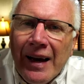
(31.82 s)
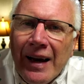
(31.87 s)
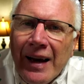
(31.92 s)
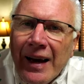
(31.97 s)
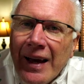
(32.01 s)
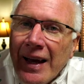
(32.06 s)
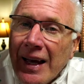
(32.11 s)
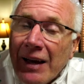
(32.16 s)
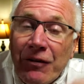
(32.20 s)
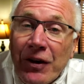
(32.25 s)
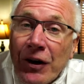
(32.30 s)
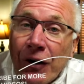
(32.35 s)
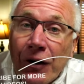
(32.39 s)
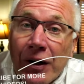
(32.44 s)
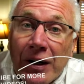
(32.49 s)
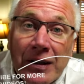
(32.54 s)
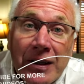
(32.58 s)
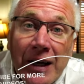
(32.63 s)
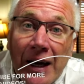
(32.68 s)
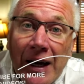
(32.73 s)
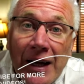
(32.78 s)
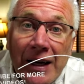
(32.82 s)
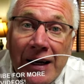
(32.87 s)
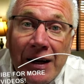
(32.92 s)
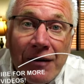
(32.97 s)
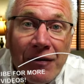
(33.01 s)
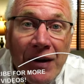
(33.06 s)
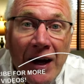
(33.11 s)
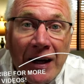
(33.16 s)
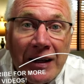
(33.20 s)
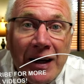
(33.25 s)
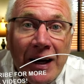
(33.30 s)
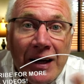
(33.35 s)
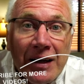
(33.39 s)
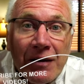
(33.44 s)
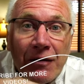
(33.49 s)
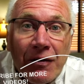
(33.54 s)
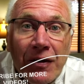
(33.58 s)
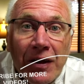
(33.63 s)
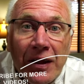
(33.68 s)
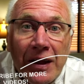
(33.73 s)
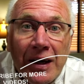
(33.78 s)
If you're into any of that kind of
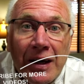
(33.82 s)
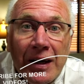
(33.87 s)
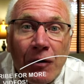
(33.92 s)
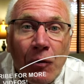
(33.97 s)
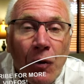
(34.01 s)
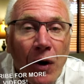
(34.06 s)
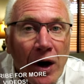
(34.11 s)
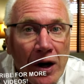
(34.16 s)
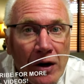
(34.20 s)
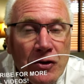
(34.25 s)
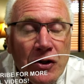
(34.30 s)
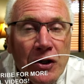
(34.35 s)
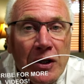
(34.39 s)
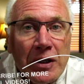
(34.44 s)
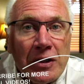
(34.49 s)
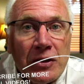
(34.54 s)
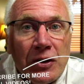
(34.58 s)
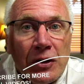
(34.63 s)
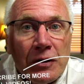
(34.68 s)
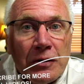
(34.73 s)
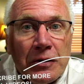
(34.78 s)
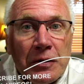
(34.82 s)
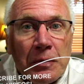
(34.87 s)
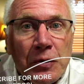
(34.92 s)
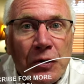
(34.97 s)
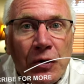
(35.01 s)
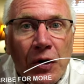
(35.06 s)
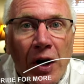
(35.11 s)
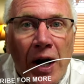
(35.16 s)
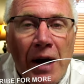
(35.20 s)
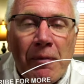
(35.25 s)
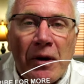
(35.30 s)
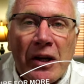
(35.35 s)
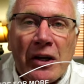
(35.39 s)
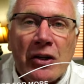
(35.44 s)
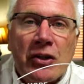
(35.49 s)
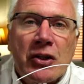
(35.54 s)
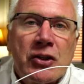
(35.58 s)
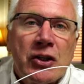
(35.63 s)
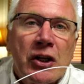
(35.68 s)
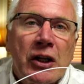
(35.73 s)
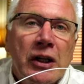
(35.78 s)
thing, why don't you consider subscribing?
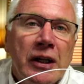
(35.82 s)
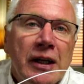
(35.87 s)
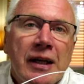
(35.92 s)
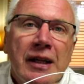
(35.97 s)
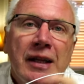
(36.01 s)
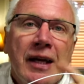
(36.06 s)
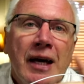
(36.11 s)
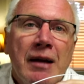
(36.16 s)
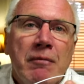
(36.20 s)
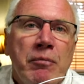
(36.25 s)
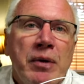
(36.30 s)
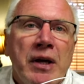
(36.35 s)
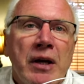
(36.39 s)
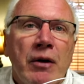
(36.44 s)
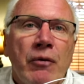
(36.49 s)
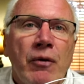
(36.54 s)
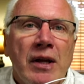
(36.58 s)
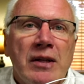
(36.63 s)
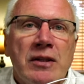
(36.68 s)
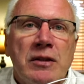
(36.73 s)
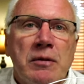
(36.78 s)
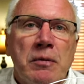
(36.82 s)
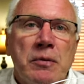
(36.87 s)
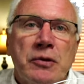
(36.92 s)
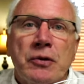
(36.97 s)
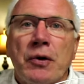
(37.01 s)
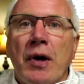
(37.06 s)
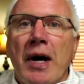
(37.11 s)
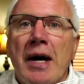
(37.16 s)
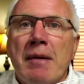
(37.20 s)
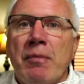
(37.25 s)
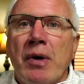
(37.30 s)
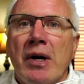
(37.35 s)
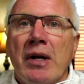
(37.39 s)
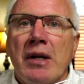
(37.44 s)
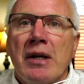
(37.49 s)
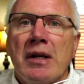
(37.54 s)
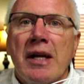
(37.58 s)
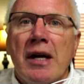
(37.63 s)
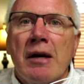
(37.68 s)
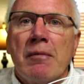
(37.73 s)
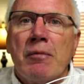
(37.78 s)
Just click that big red subscribe button
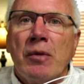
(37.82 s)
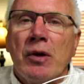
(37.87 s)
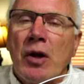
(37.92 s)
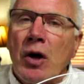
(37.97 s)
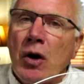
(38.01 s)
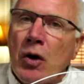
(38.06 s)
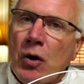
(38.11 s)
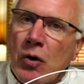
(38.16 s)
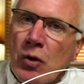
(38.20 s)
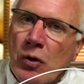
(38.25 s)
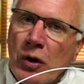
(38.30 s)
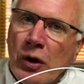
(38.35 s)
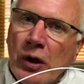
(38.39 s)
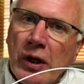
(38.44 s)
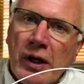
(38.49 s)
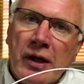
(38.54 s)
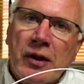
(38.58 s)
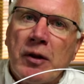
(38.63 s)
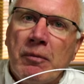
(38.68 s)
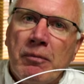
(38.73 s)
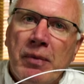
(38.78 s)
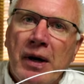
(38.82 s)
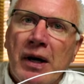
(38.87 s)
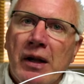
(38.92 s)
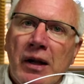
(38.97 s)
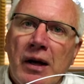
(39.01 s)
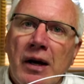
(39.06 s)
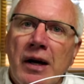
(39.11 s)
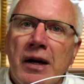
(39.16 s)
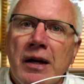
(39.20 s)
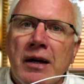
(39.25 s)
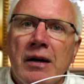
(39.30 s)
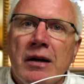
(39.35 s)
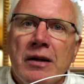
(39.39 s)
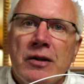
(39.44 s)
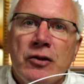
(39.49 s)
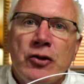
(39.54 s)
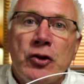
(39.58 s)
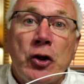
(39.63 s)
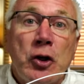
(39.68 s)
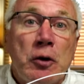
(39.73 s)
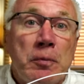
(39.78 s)
down below, click the bell icon
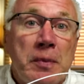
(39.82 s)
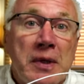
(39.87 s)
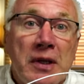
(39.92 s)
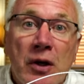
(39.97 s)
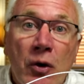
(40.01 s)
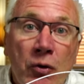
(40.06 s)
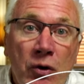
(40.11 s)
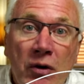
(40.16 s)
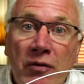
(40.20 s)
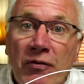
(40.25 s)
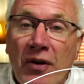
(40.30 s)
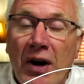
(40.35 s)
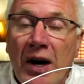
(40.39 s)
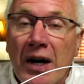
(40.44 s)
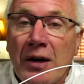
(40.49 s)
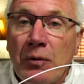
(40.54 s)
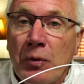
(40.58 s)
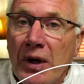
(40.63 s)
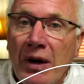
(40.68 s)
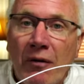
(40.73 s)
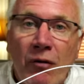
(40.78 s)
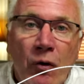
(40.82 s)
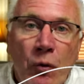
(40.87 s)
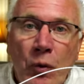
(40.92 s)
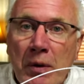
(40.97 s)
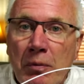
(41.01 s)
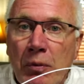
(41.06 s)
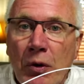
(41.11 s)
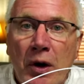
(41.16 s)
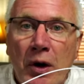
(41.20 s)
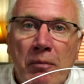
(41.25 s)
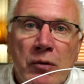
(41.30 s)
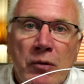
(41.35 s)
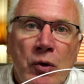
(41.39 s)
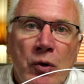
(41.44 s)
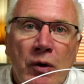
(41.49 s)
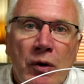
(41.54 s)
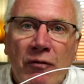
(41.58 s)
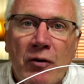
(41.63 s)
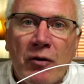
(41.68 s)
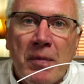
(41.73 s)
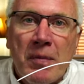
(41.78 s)
so you'll be notified whenever we put up new
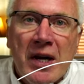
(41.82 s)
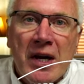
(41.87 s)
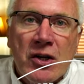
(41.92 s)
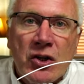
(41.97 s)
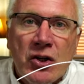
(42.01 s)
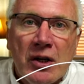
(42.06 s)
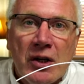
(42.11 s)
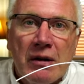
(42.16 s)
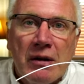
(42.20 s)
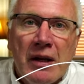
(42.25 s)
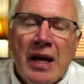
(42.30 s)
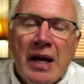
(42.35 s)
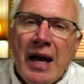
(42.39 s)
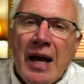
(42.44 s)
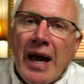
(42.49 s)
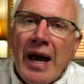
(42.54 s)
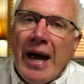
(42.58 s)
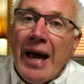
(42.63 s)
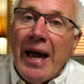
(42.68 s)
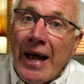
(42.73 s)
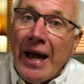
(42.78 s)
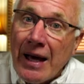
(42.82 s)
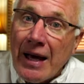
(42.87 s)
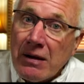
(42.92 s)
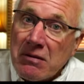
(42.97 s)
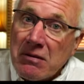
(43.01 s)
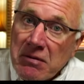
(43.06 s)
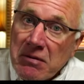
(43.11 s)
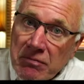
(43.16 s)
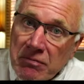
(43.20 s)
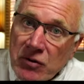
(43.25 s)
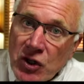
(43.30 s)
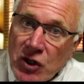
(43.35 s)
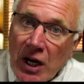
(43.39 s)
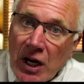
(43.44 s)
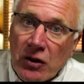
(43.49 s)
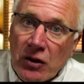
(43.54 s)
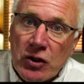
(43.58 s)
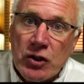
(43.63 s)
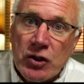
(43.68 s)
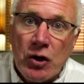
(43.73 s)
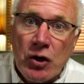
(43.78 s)
information, and
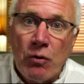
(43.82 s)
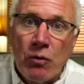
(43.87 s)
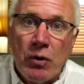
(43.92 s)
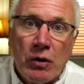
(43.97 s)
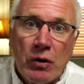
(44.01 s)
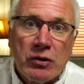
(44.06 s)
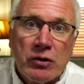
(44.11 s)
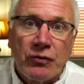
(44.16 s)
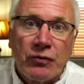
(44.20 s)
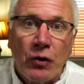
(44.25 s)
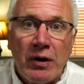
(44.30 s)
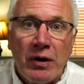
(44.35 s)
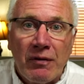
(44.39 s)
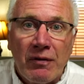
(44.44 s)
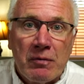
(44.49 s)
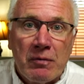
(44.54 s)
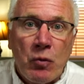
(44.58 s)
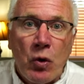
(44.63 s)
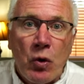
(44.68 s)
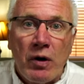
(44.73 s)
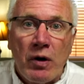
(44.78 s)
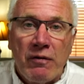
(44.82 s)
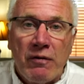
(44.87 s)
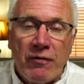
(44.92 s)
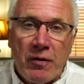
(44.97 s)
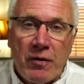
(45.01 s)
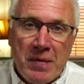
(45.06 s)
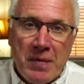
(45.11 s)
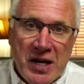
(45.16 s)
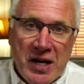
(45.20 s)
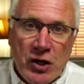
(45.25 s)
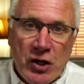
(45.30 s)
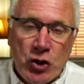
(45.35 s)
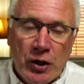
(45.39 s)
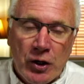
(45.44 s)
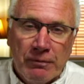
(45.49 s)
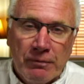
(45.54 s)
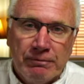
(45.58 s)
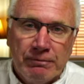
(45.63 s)
check the show notes for even more information.